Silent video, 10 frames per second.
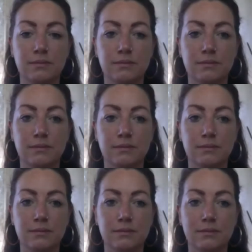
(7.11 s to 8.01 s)

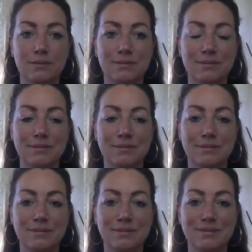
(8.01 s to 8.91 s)

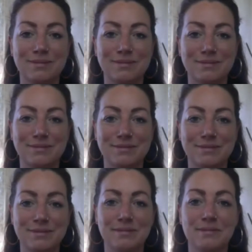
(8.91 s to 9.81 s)

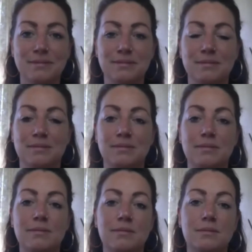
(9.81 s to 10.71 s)

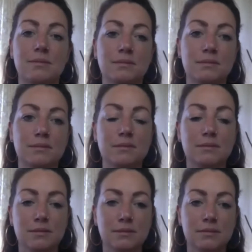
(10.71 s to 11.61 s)

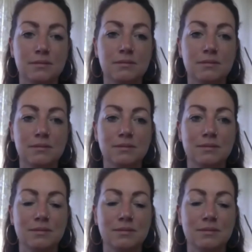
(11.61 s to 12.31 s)
This person isn't speaking.